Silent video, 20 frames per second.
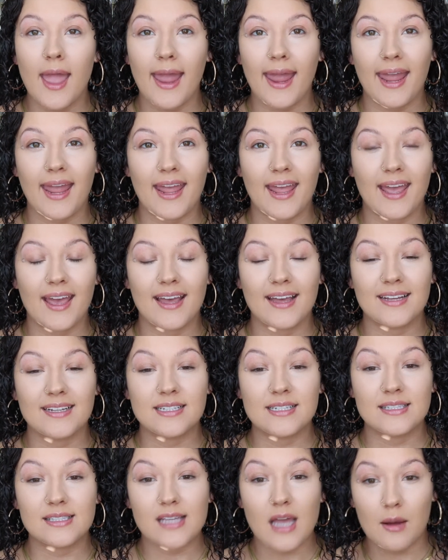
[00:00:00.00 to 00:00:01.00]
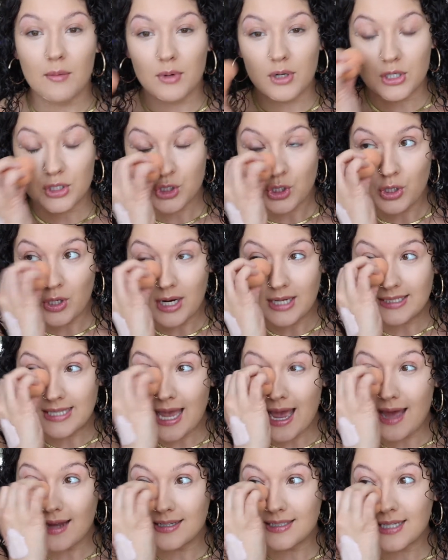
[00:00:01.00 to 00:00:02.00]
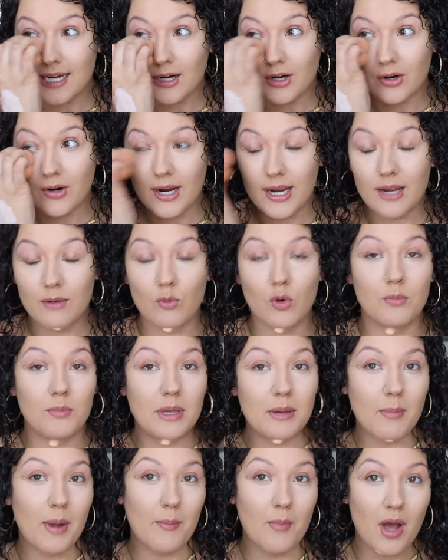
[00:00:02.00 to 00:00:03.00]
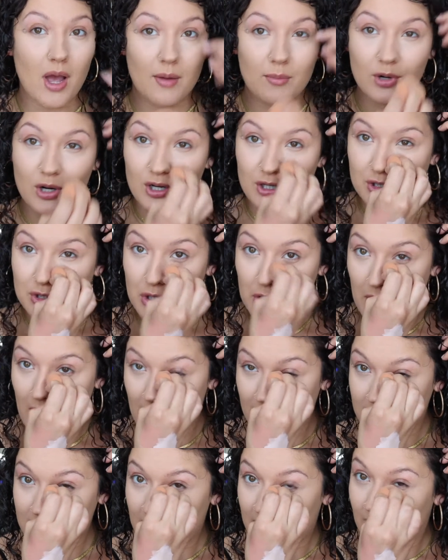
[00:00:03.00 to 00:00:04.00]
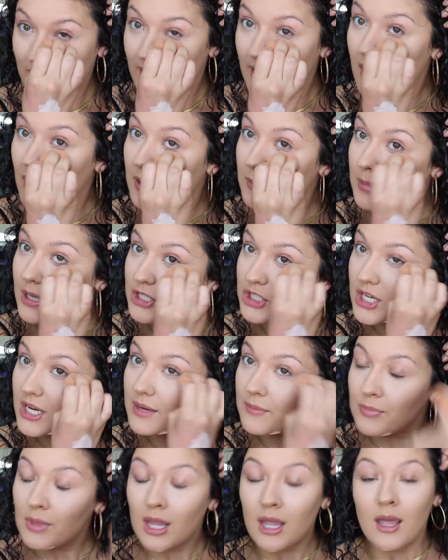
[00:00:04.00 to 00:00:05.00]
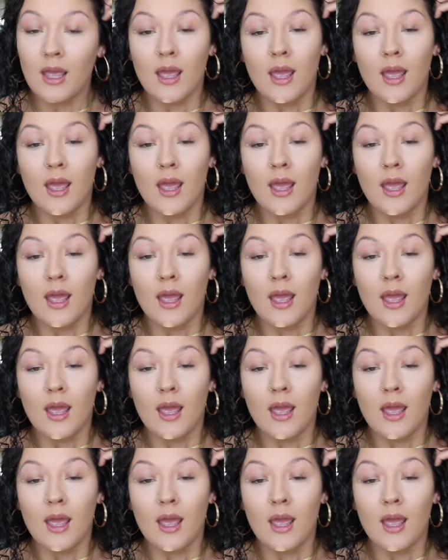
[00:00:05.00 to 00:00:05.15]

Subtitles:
And I'm going to show you guys how to decorate. Well, me and my mom are going to show you how to decorate on a budget.